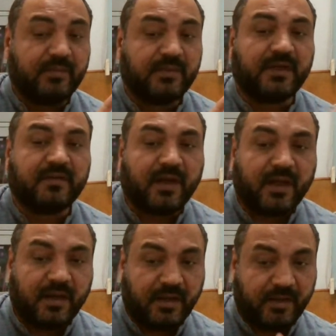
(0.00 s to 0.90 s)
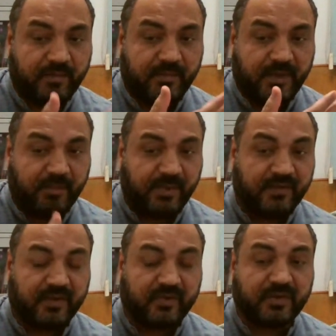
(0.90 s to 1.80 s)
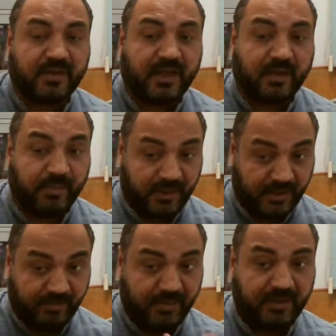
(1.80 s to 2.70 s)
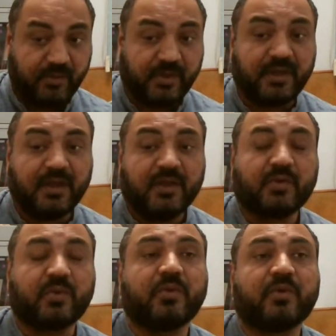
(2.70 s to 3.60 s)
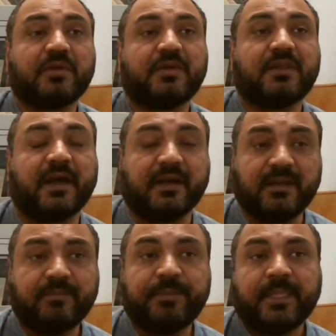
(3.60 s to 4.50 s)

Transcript: that is Arabization, Arabic, okay, through tarif.